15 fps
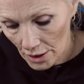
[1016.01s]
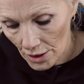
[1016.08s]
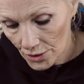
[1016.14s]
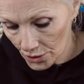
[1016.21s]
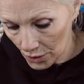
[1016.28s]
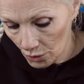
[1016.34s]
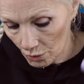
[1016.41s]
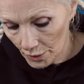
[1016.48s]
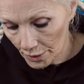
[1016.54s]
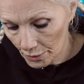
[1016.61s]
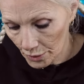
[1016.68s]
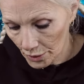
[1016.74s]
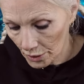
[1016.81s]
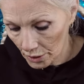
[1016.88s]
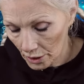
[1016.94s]
So we
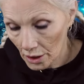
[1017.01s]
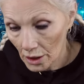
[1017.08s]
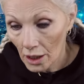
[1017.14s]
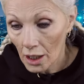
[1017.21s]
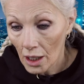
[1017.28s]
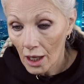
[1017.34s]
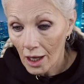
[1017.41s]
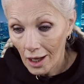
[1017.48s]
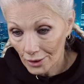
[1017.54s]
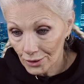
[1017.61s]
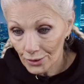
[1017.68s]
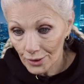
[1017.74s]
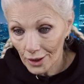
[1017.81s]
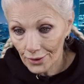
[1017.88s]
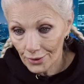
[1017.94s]
will, I'll
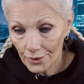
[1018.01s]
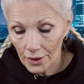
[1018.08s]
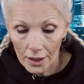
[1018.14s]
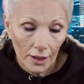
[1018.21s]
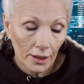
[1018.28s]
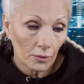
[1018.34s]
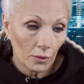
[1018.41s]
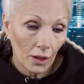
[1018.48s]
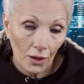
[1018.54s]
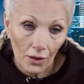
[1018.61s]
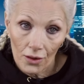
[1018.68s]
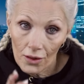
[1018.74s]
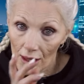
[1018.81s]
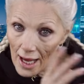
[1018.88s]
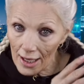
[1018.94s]
do the other eye while
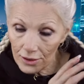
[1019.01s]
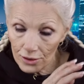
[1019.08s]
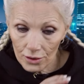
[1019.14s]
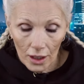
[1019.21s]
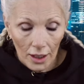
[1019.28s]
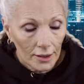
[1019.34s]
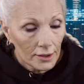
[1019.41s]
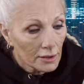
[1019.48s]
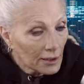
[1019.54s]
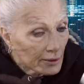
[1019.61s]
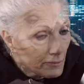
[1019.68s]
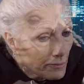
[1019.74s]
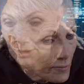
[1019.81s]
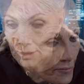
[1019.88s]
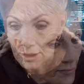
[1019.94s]
that dries.
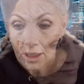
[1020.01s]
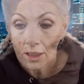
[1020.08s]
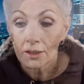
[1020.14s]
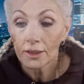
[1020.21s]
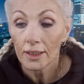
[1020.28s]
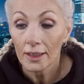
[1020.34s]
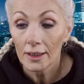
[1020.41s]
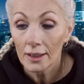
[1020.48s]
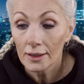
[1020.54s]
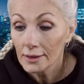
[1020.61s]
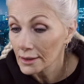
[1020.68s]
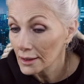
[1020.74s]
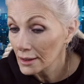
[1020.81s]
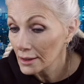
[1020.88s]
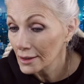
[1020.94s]
Okay, I
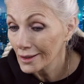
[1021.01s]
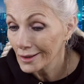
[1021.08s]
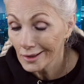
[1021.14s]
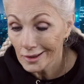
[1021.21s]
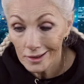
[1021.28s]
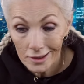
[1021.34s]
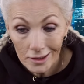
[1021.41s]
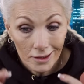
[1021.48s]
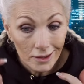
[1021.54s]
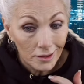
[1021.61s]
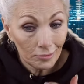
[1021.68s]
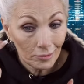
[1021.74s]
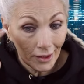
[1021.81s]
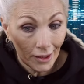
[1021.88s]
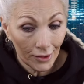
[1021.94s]
did
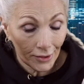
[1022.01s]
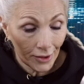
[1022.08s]
my other